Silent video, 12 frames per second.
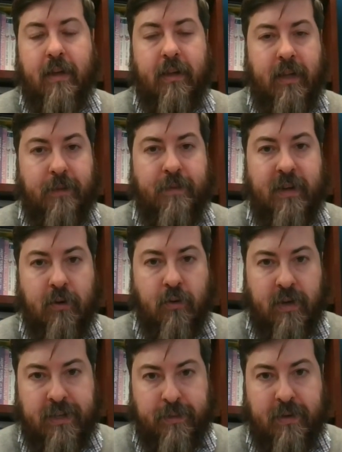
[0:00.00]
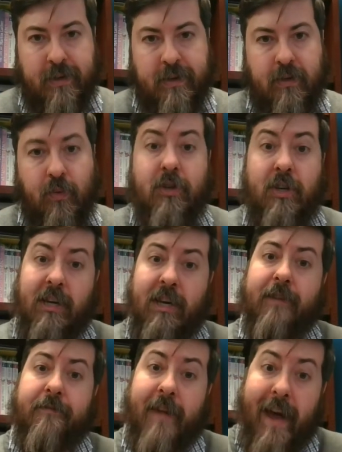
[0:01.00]
Keeping Christmas, which he
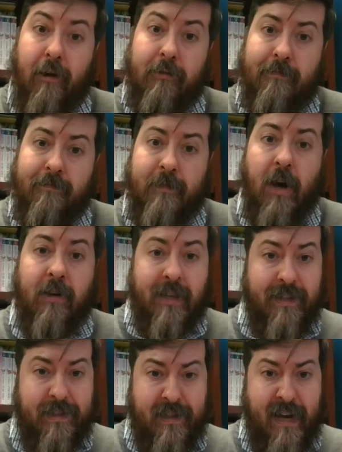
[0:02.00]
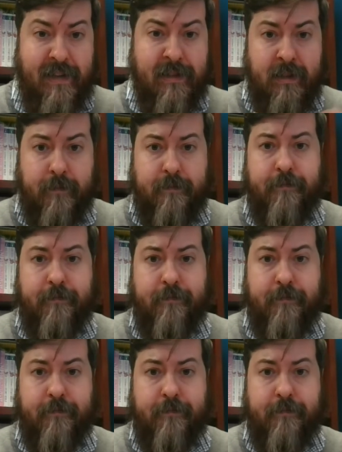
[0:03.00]
had found on his desk.